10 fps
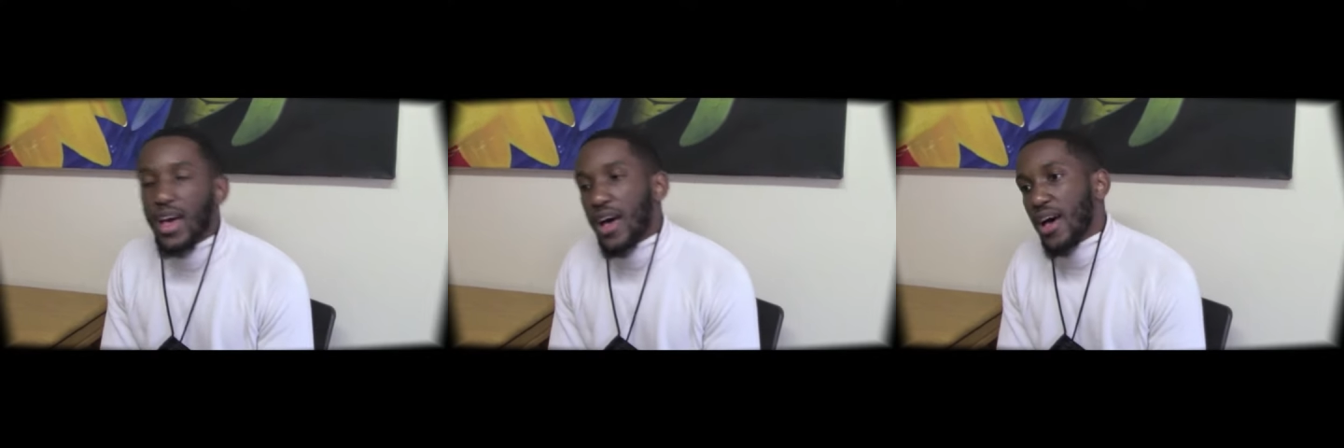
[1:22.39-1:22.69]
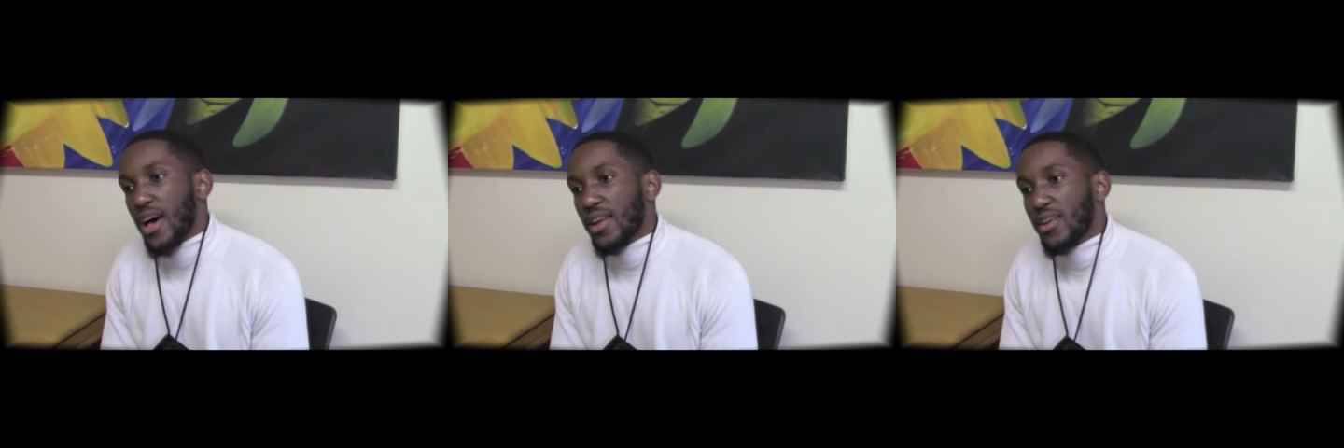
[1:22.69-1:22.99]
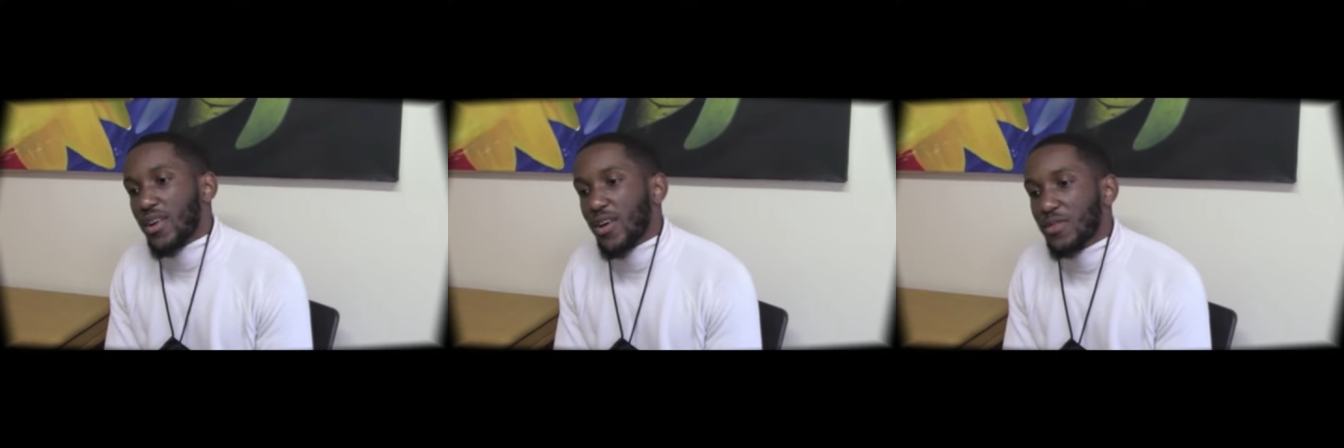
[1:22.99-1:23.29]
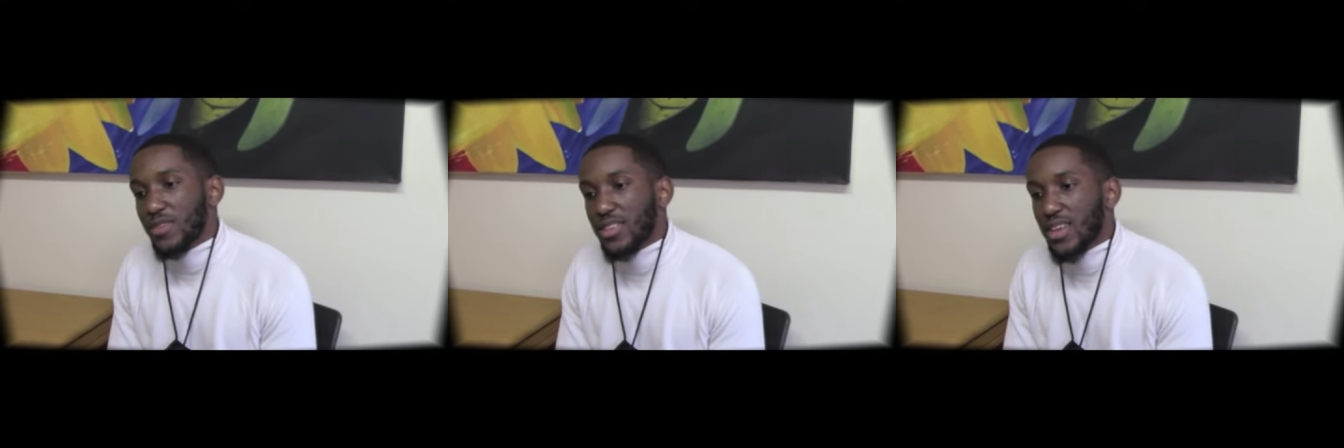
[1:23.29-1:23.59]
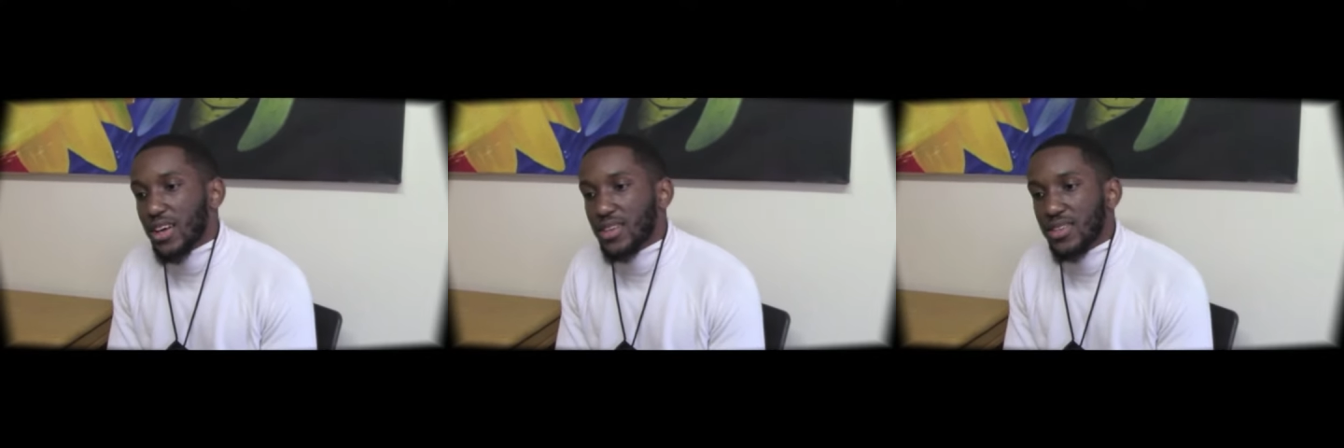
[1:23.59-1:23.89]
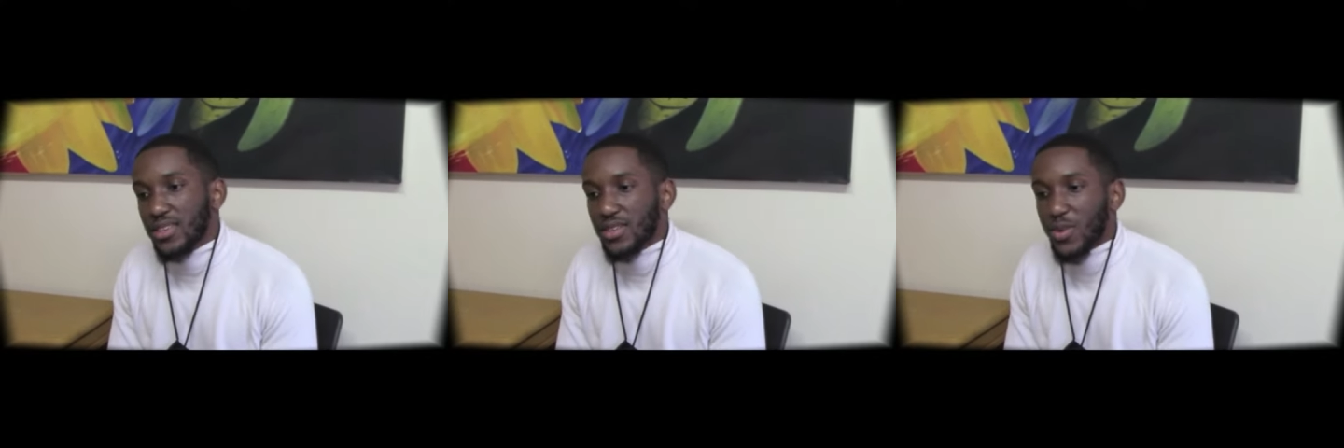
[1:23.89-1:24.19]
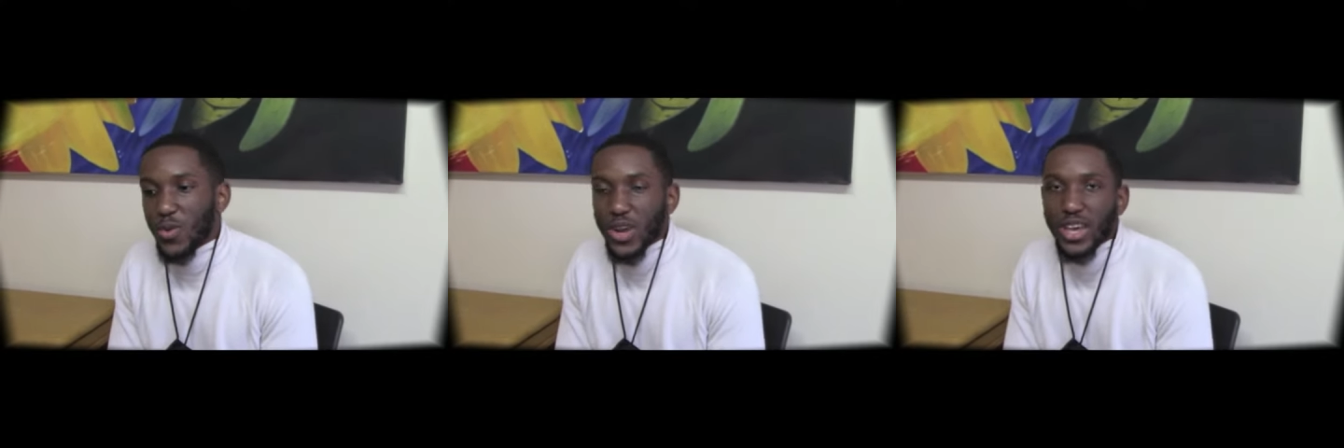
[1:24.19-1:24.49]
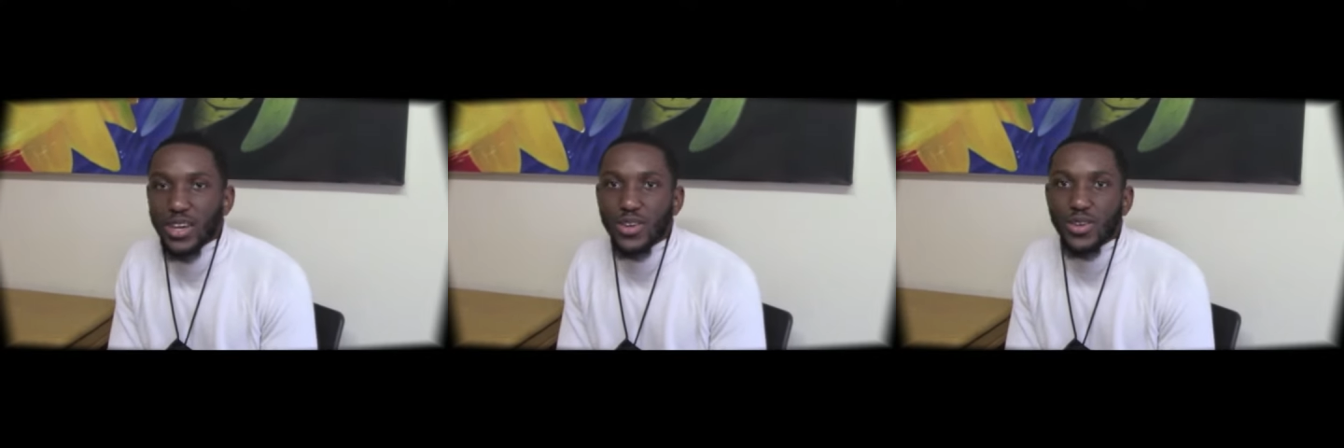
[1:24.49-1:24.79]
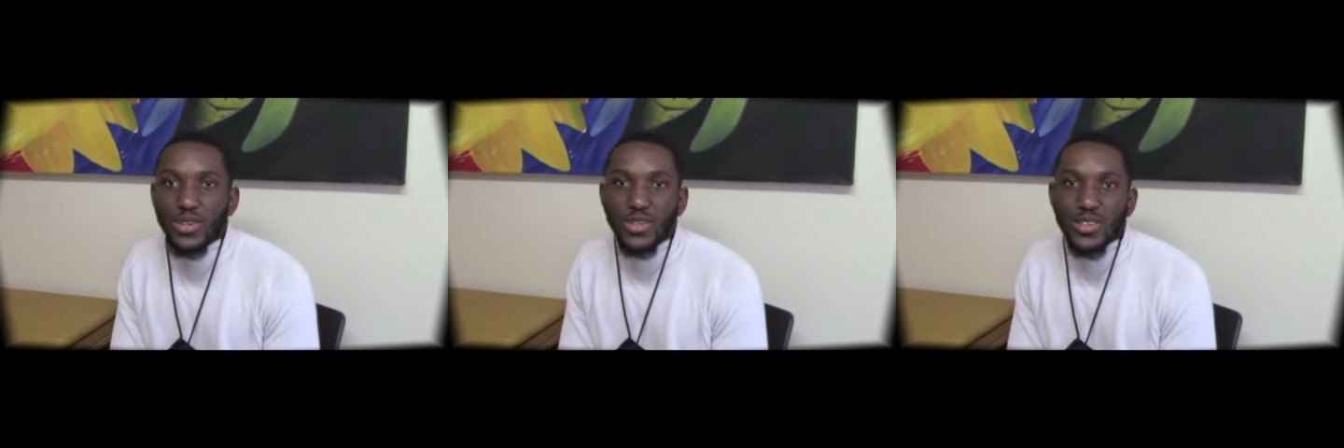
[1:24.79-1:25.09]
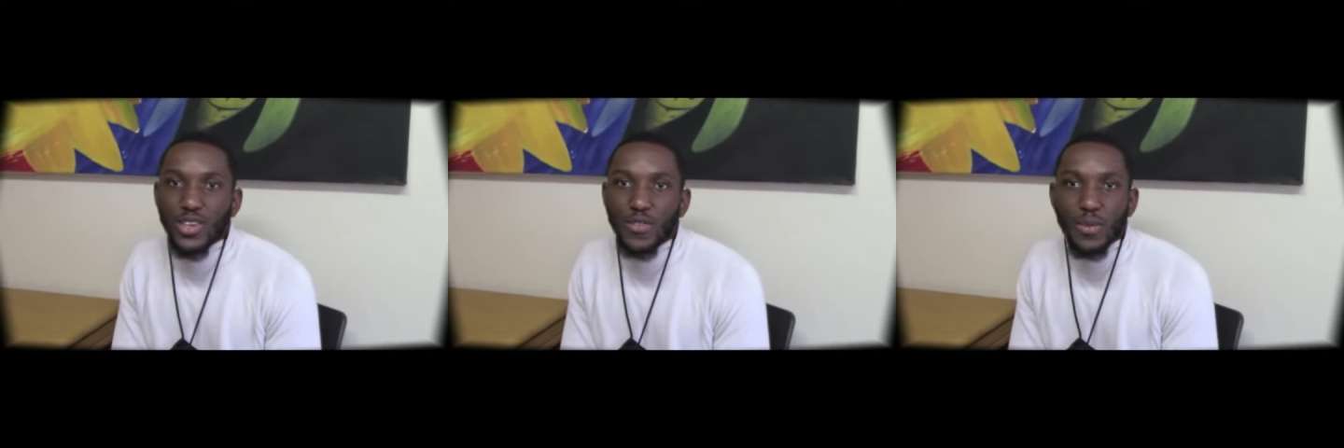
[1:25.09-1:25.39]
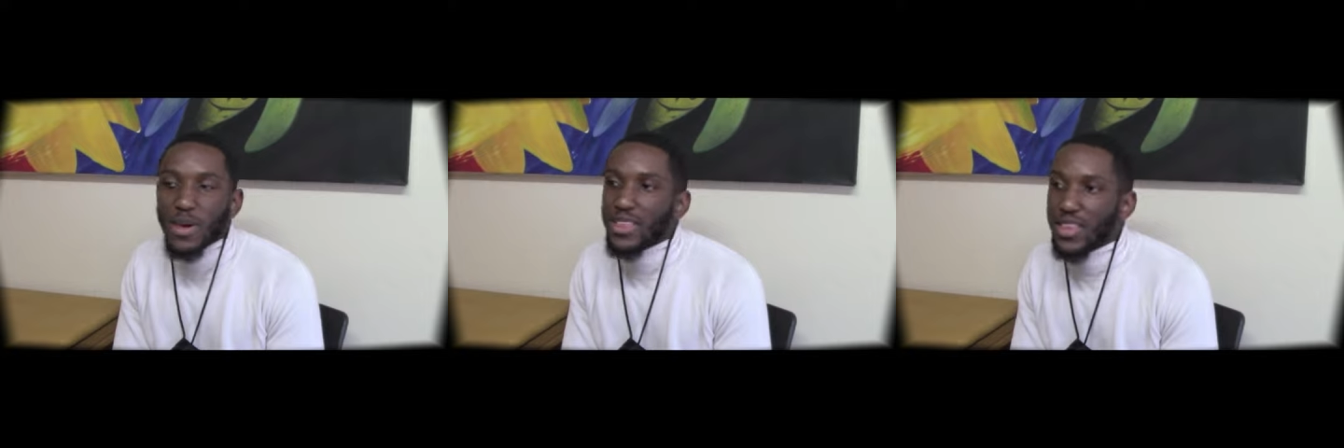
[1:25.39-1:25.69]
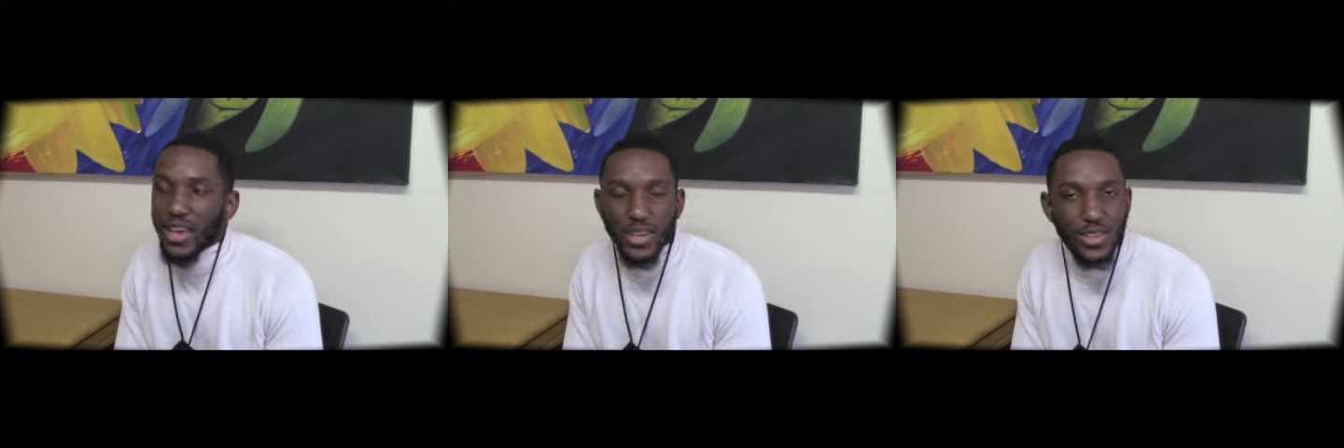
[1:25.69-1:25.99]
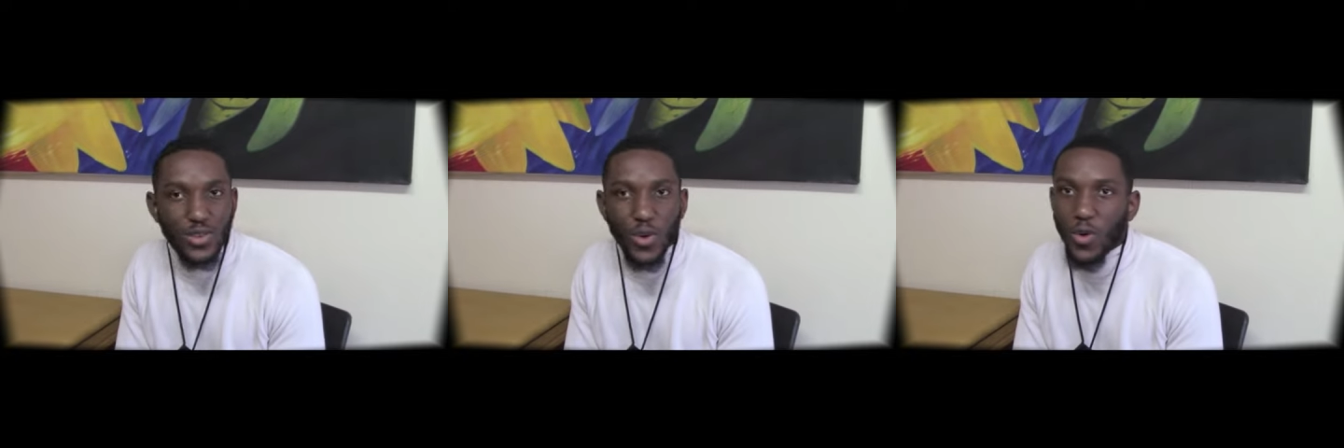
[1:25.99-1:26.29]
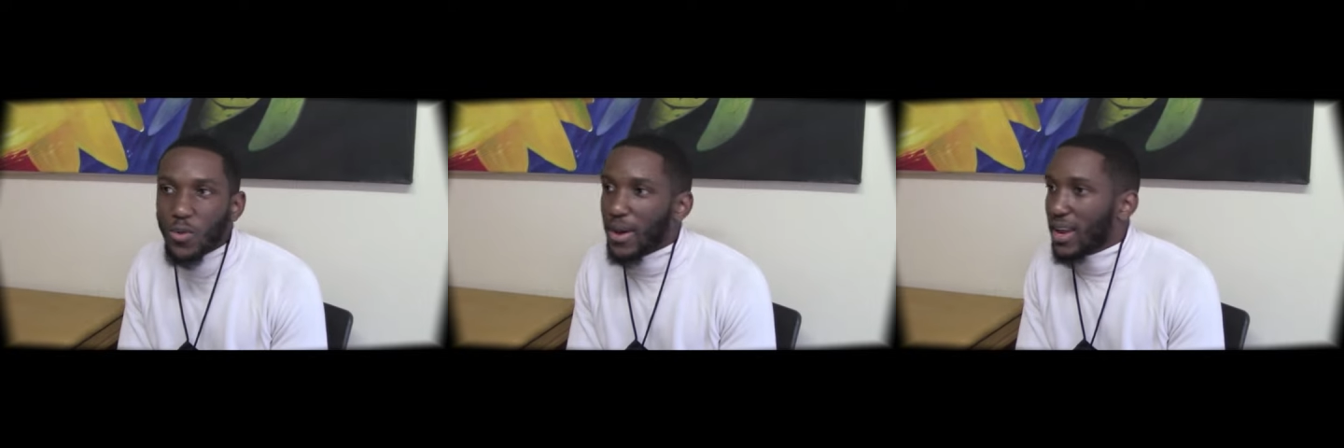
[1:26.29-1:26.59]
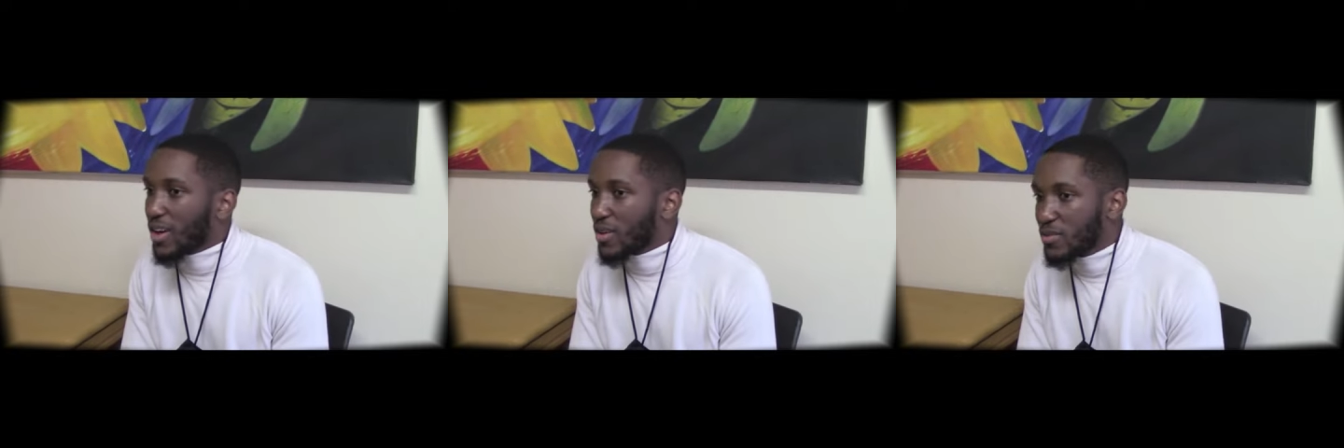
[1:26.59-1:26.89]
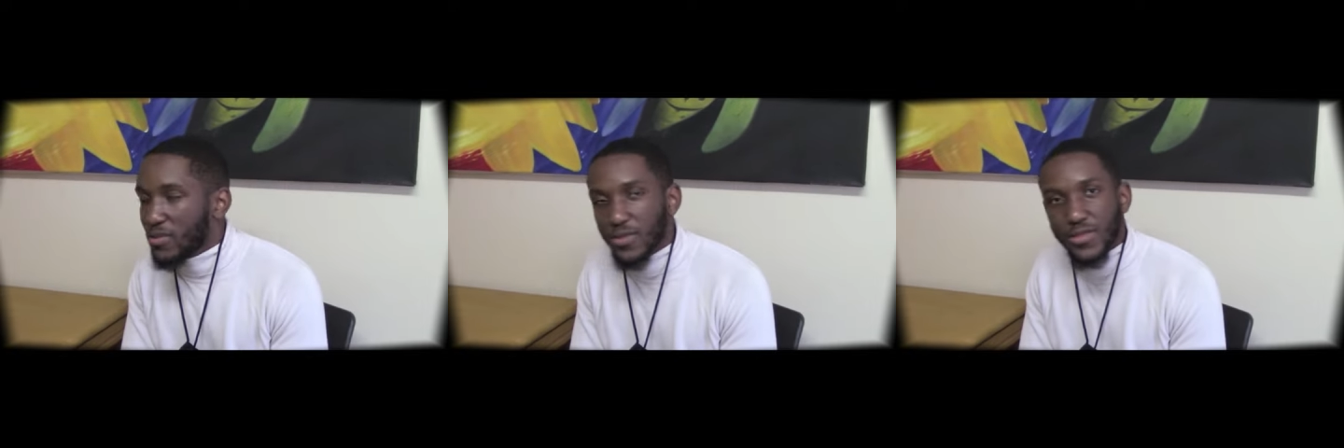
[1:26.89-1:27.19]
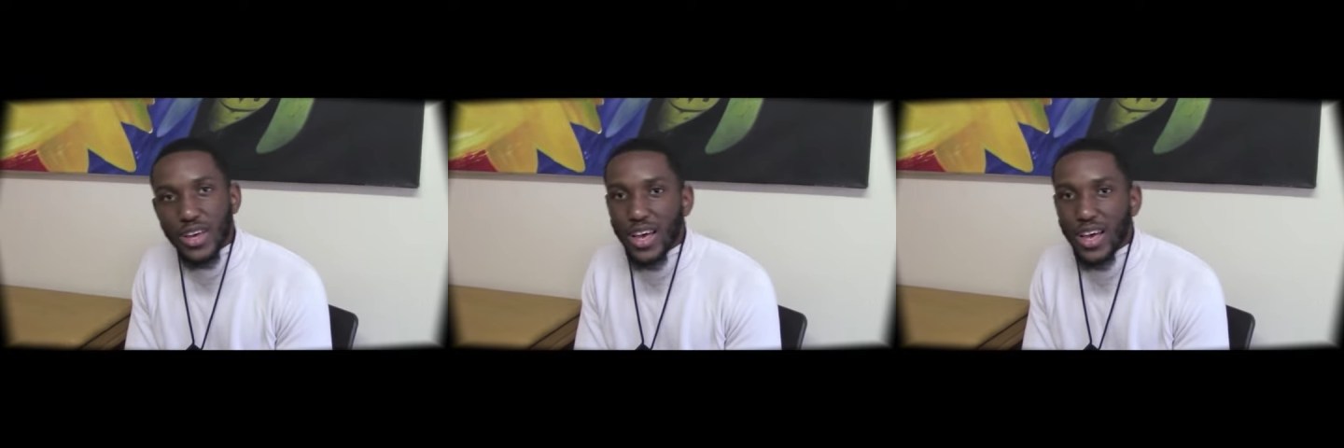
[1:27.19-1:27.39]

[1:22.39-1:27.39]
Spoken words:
And after that, is all I can do is give them my thanks, all my love,